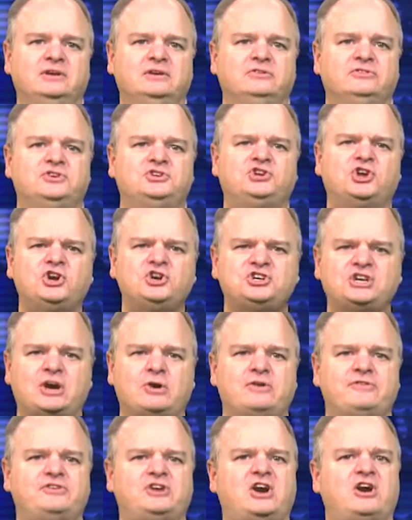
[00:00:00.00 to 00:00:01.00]
The church,
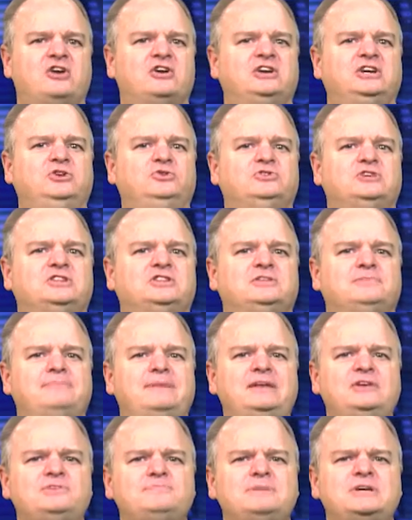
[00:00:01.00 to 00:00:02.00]
however, argued that the
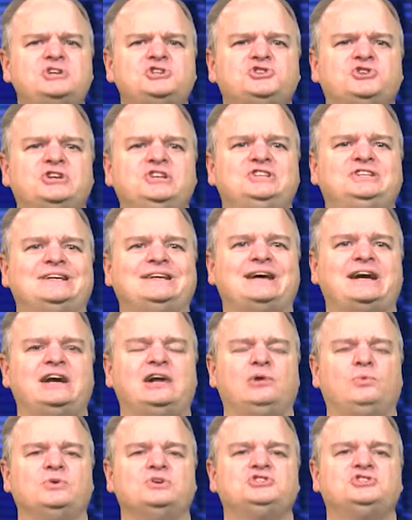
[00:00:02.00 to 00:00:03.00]
ministry's
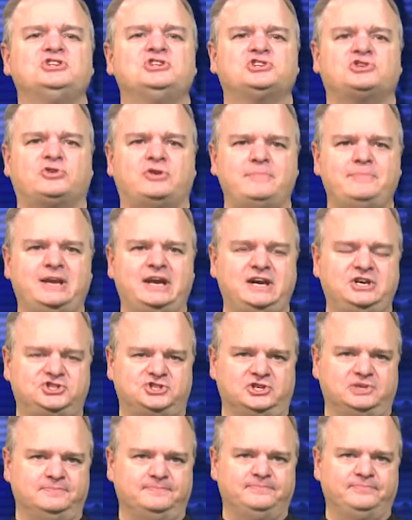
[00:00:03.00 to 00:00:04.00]
denial was
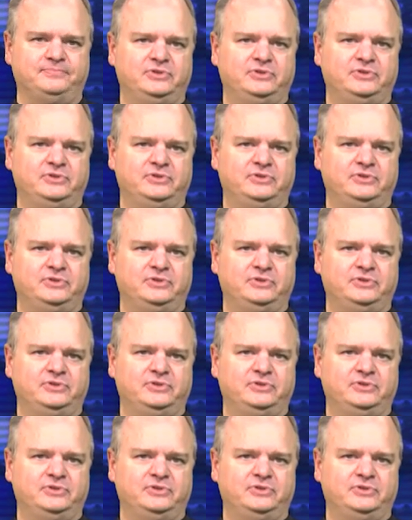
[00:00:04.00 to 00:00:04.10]
discrimination,